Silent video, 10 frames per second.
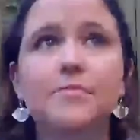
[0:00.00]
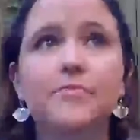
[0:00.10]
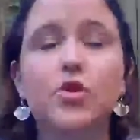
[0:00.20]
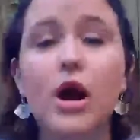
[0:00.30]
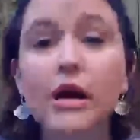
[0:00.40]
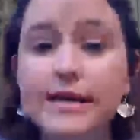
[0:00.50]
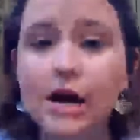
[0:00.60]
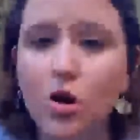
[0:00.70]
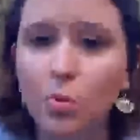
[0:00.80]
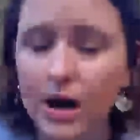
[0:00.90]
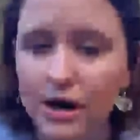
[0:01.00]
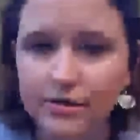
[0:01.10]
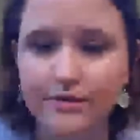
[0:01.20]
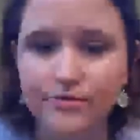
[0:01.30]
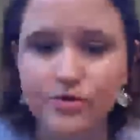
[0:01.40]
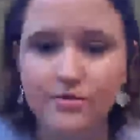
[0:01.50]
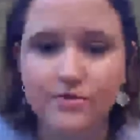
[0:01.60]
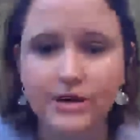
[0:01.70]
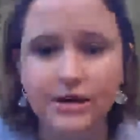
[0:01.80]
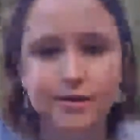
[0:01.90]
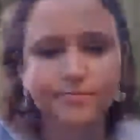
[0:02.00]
cracking down on wildlife trafficking.